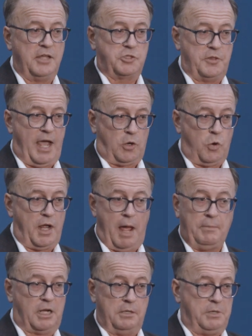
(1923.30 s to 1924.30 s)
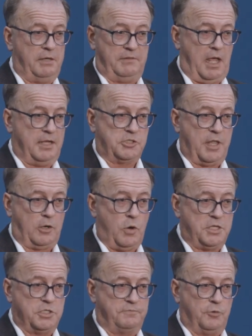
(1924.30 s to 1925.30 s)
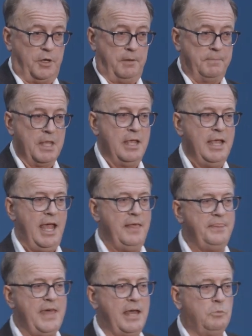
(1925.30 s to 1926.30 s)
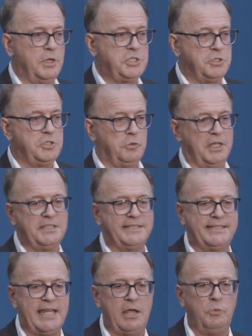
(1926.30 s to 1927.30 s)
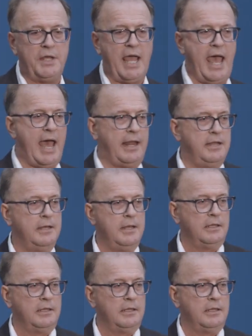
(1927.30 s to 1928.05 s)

answer that question. I'm not going to be able to answer that question for you. And then what you do, let's say we had